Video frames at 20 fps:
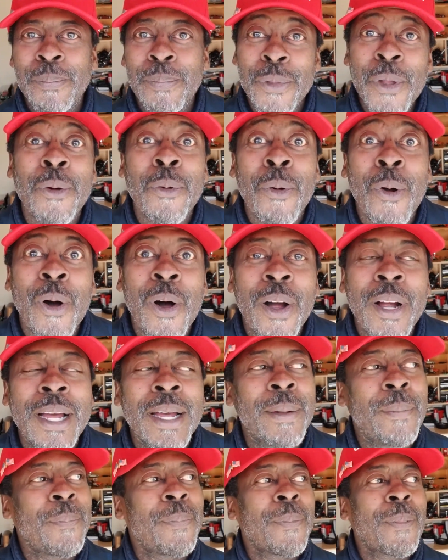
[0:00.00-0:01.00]
You're wrong.
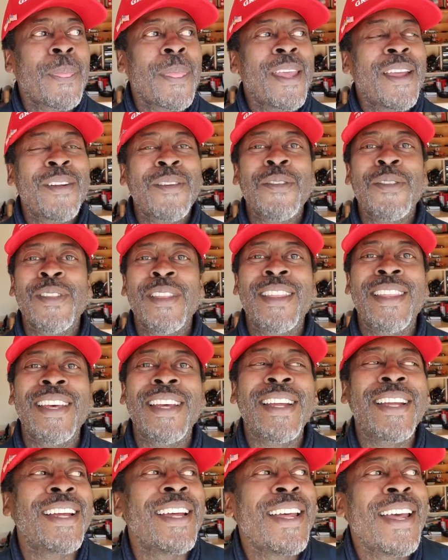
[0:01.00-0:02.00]
Here's the
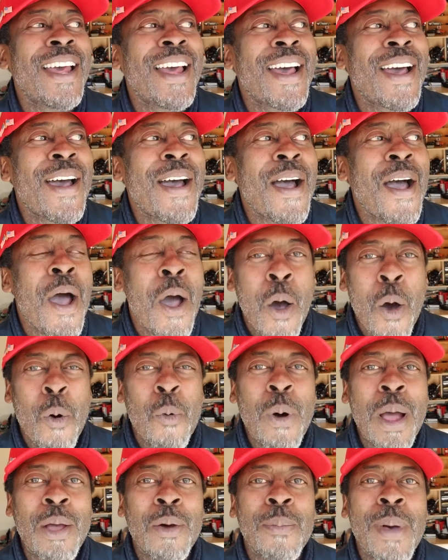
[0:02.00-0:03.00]
thing. A
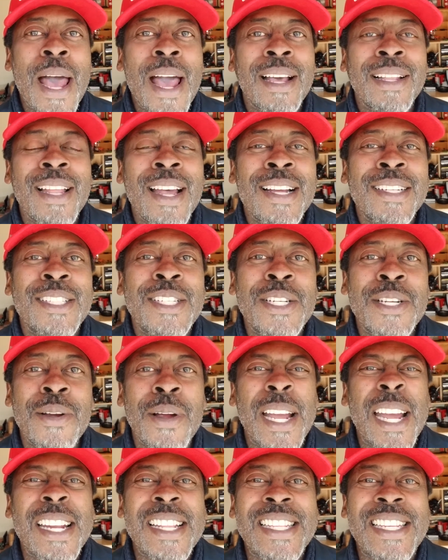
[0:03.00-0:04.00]
while back last year,
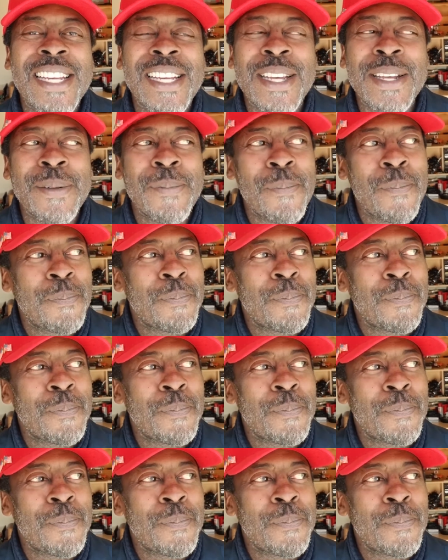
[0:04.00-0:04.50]
I got a ticket.